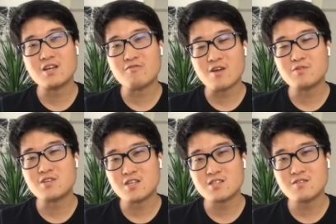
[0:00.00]
a kind of
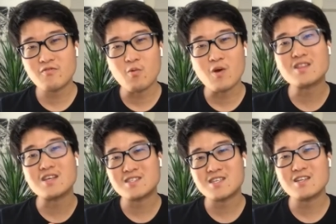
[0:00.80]
reputation for what
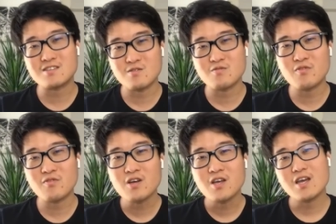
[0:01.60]
that site is known
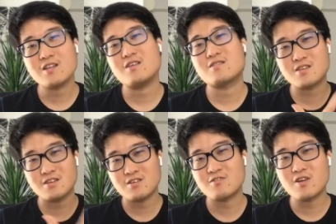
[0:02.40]
for, and
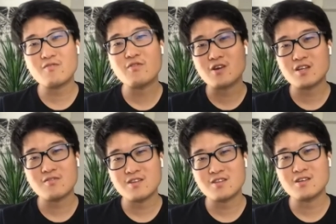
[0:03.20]
it's great for
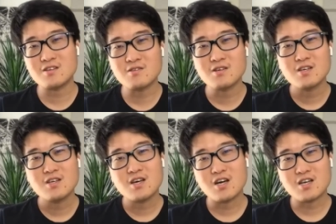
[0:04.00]
kind of internal
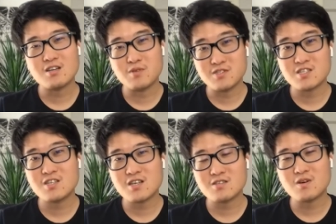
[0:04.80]
kind of
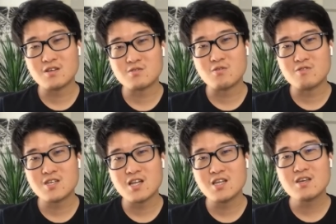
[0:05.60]
positioning as well as
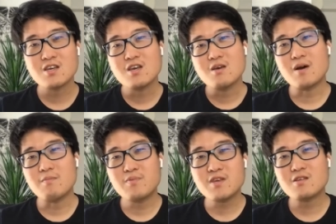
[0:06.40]
storytelling.
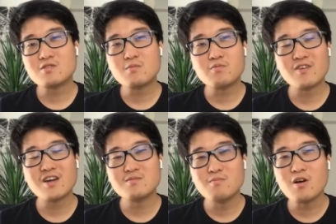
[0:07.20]
But B, it also
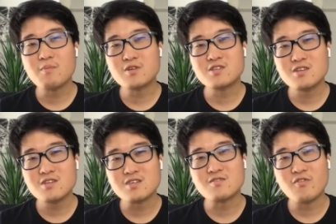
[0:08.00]
provides more
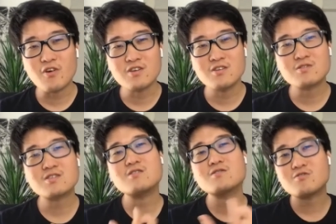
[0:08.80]
opportunities for
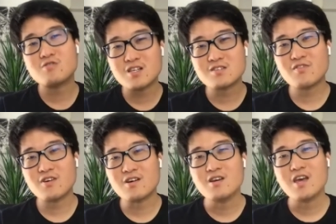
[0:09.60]
skills
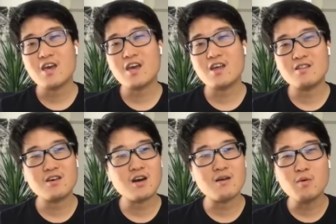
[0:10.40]
transfer and